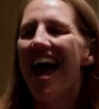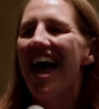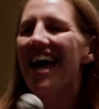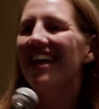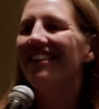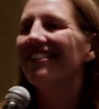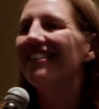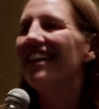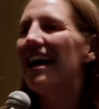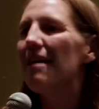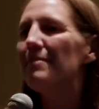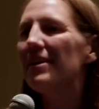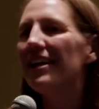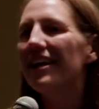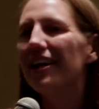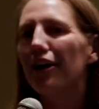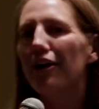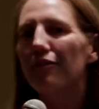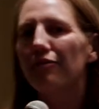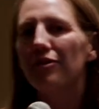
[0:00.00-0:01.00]
And let me
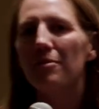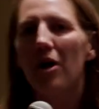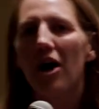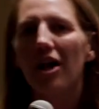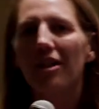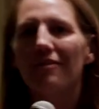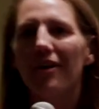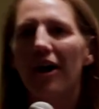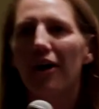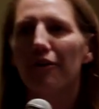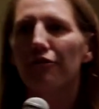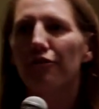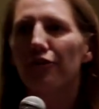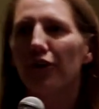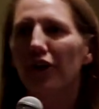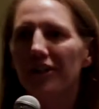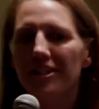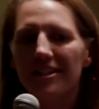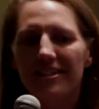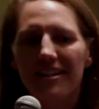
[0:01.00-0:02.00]
hear it from all of our
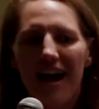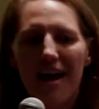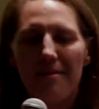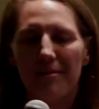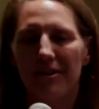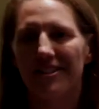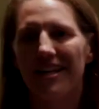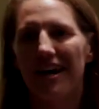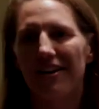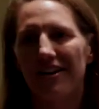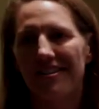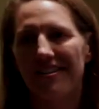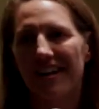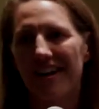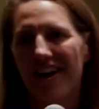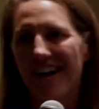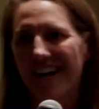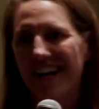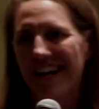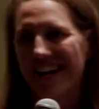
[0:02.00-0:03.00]
first timers out in
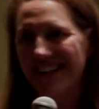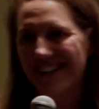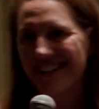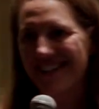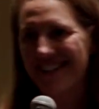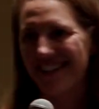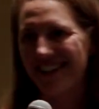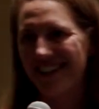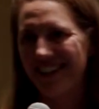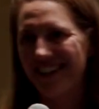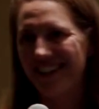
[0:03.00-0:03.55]
the audience.